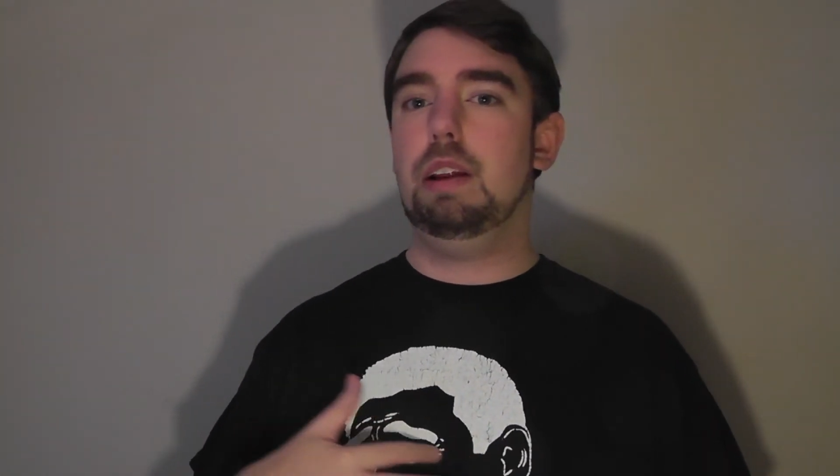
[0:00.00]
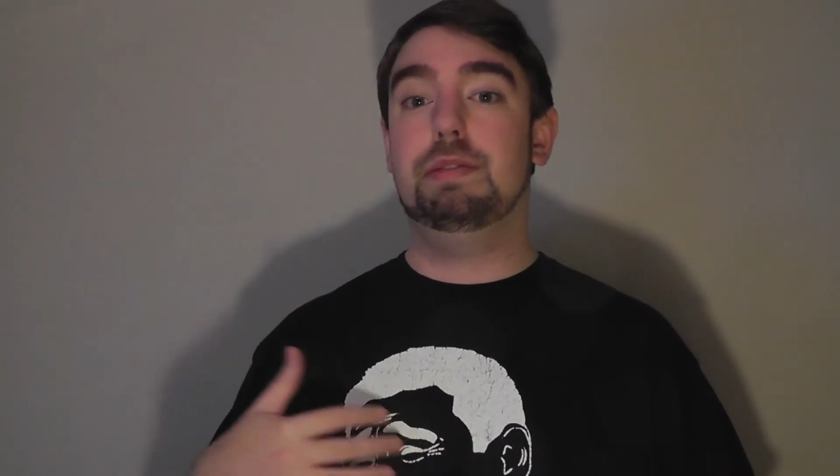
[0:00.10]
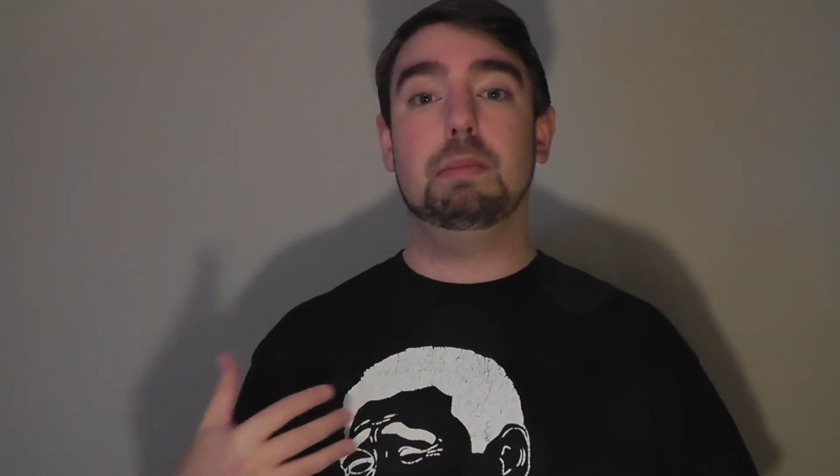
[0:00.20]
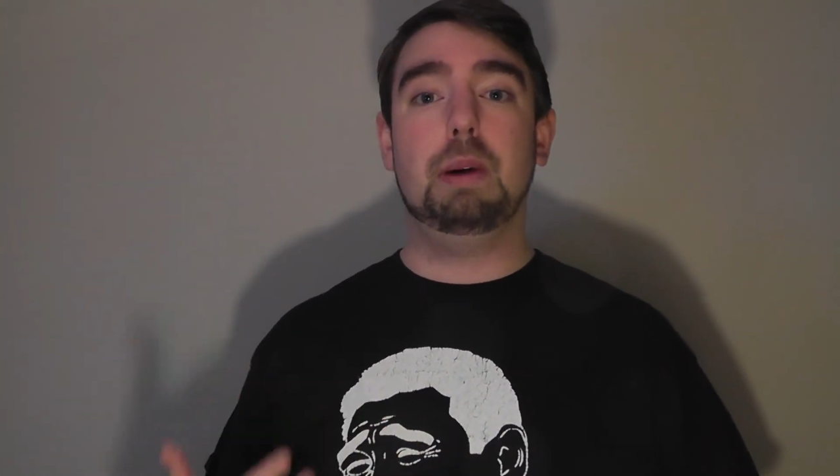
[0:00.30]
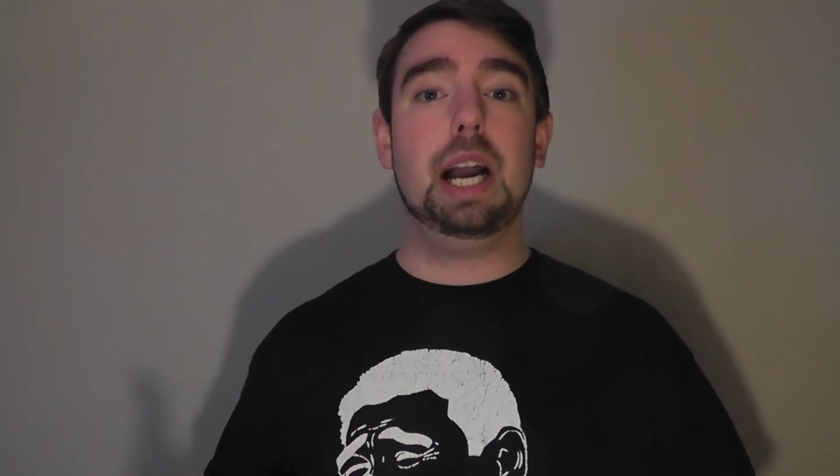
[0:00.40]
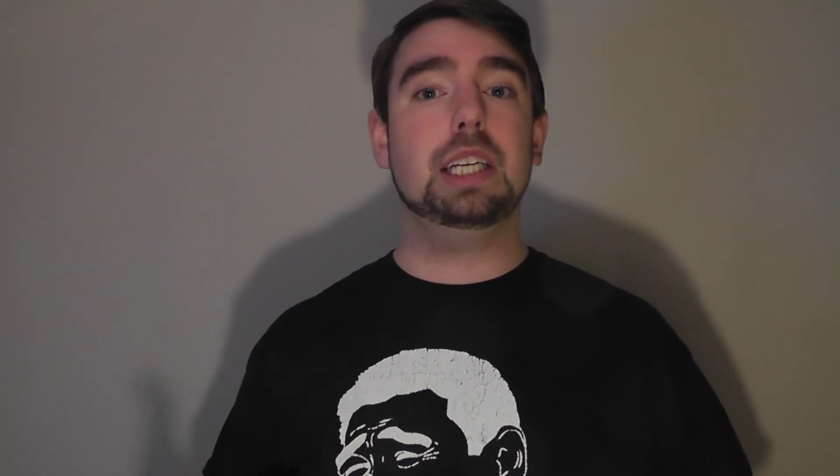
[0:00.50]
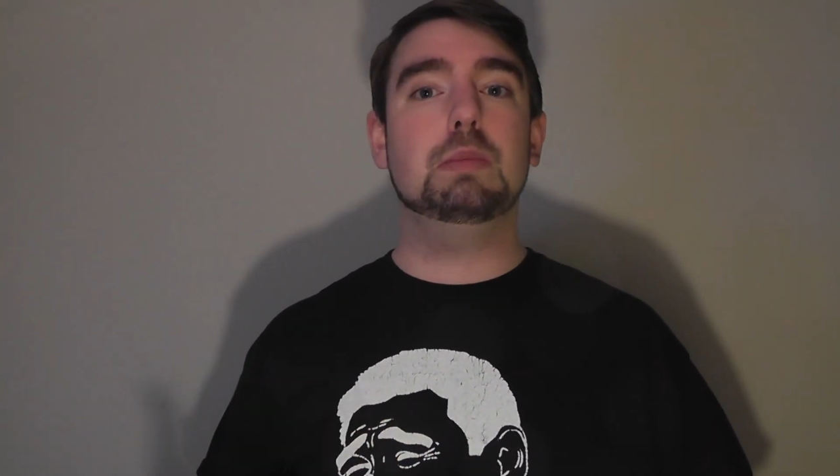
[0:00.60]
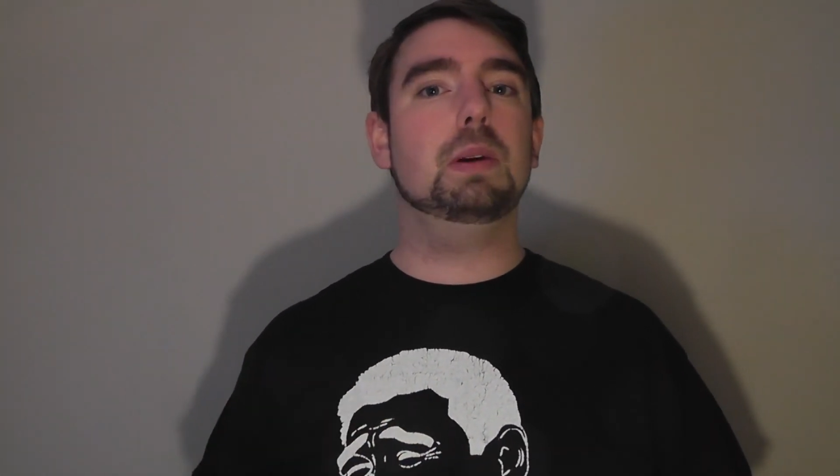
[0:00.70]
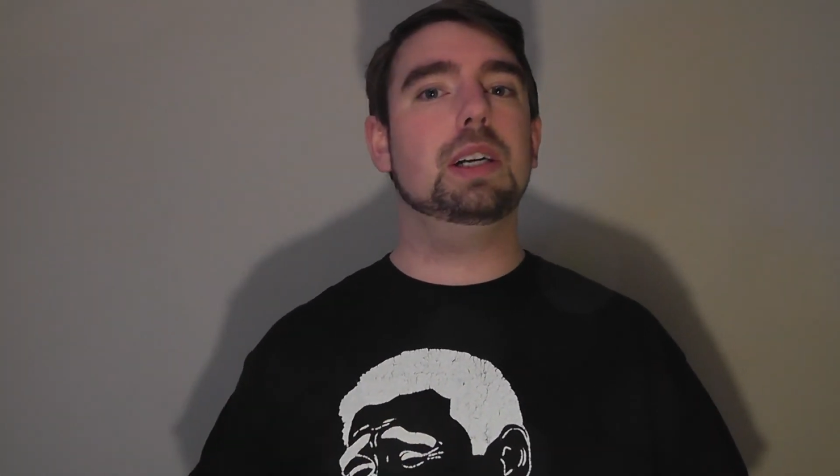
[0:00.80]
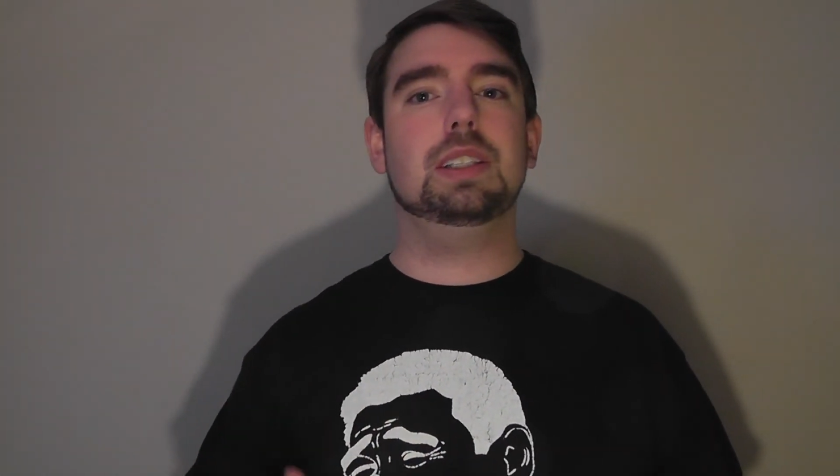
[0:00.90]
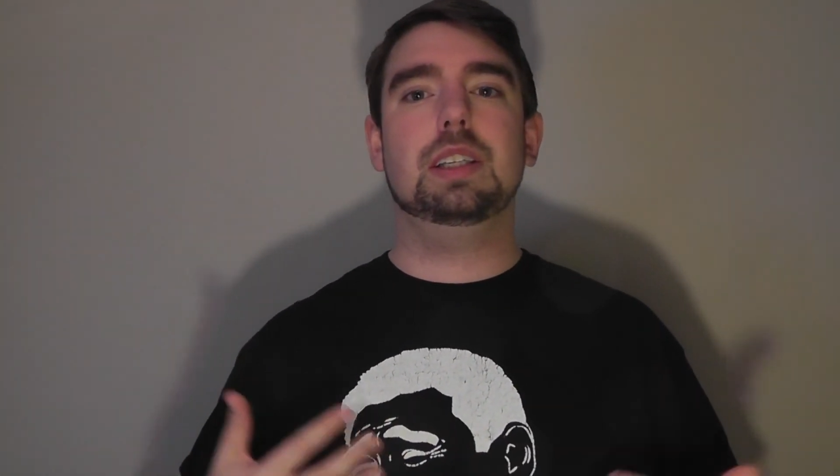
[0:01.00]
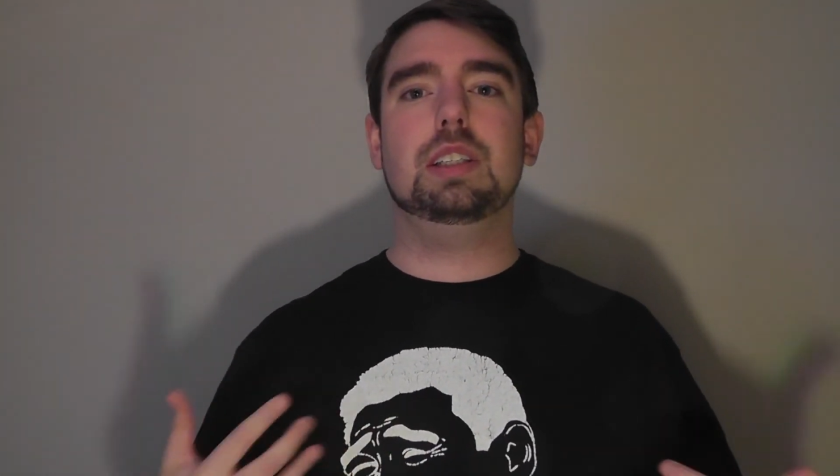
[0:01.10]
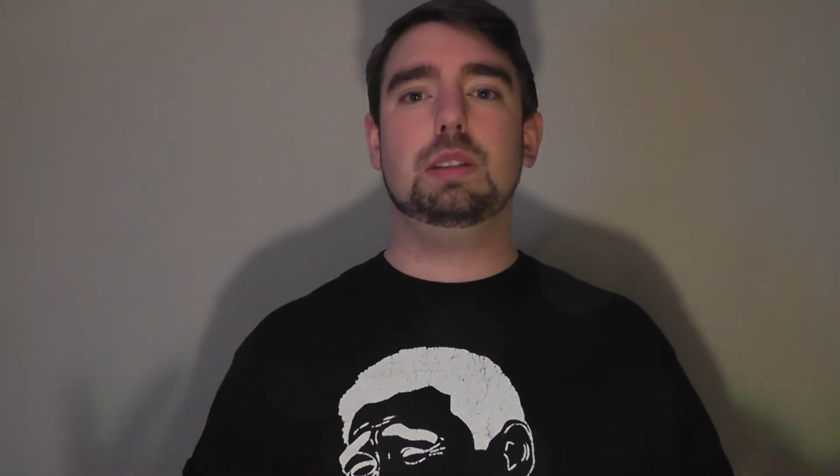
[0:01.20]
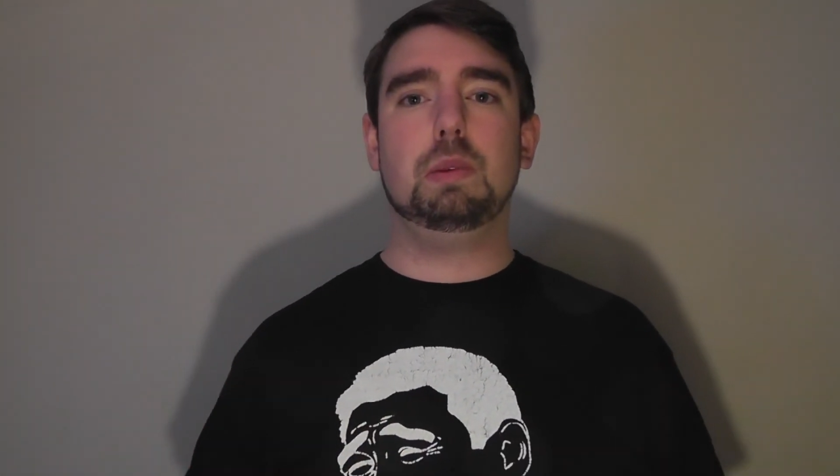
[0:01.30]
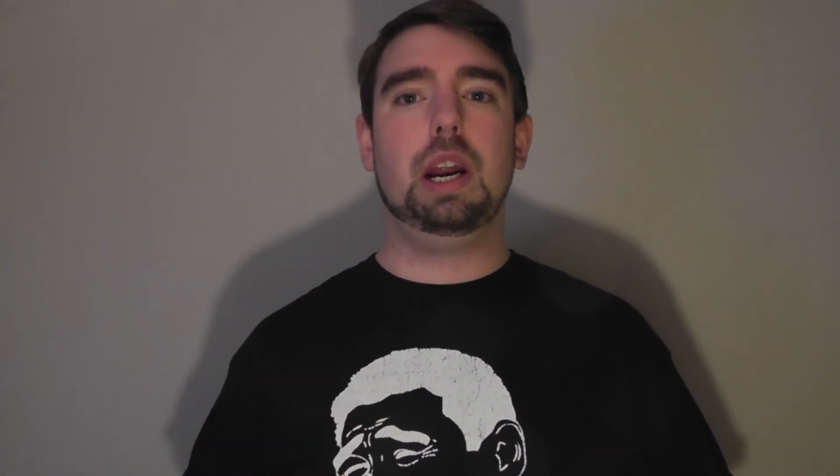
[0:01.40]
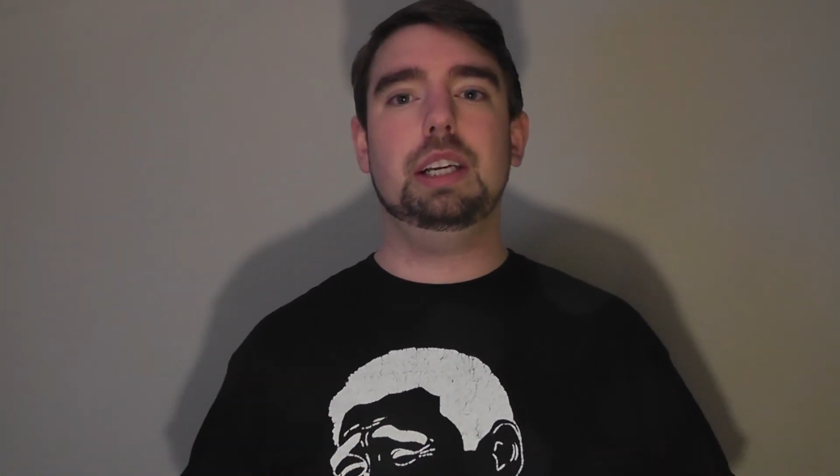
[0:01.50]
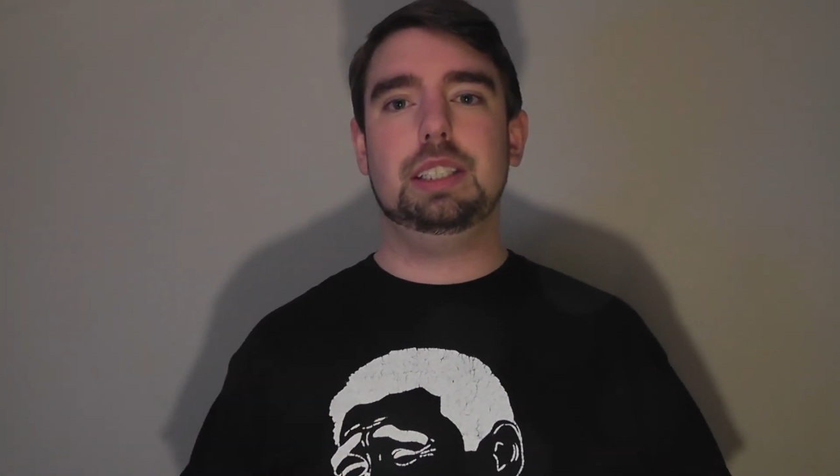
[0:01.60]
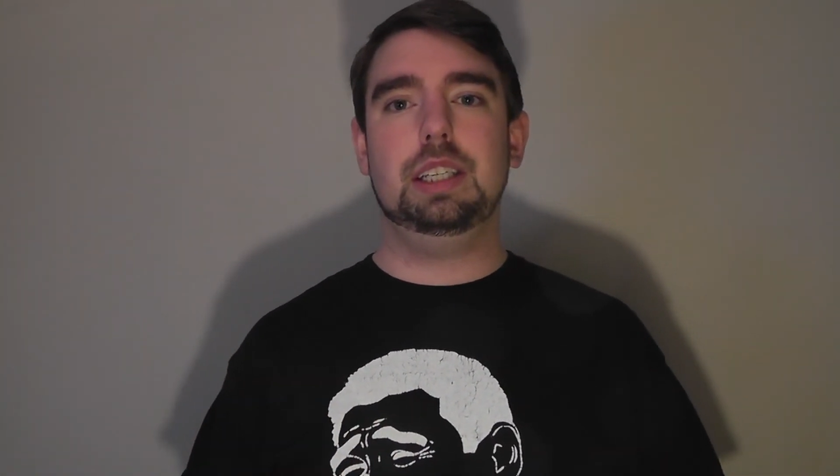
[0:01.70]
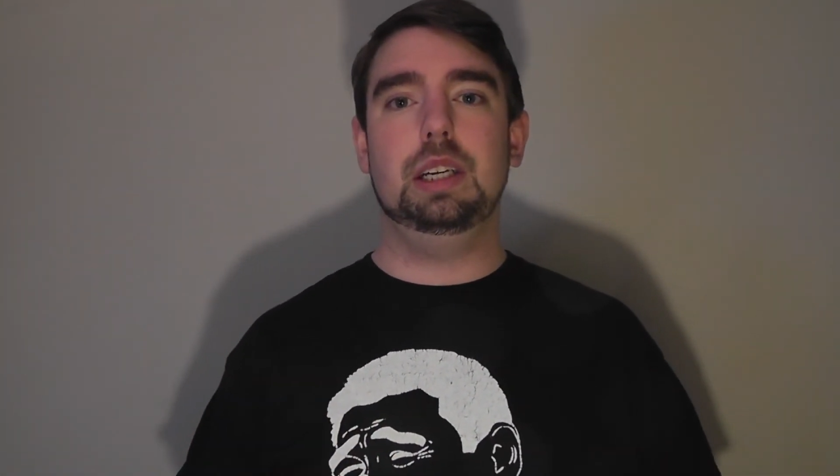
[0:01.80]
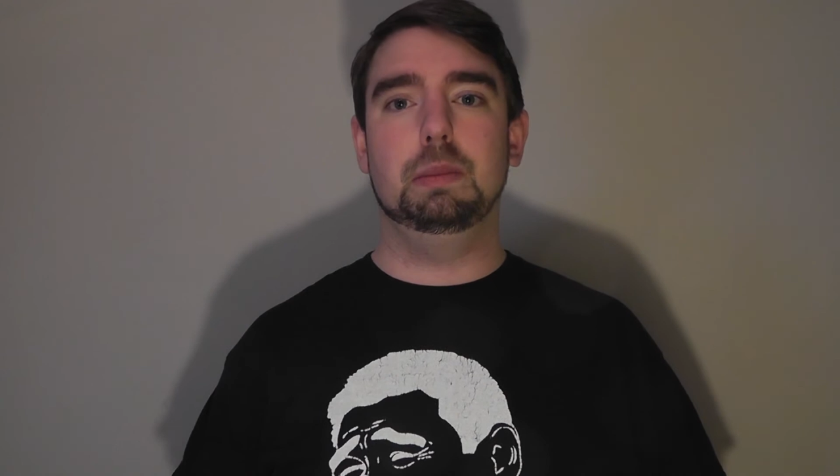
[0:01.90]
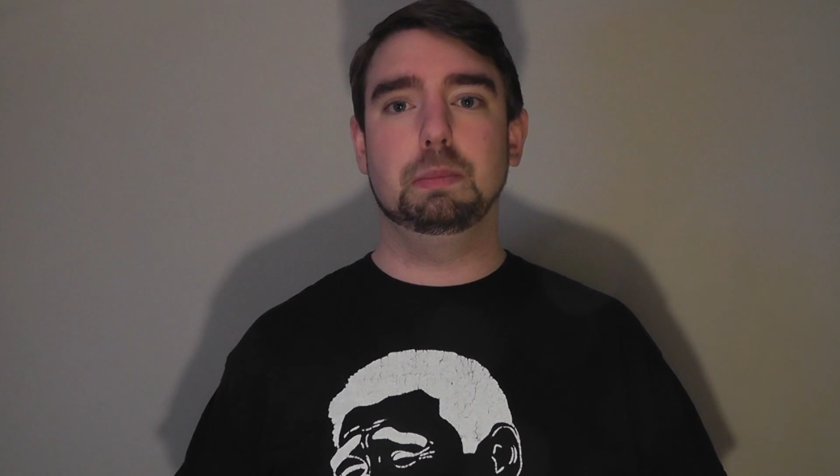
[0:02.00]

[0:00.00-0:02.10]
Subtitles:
and from my experience, this is what I see.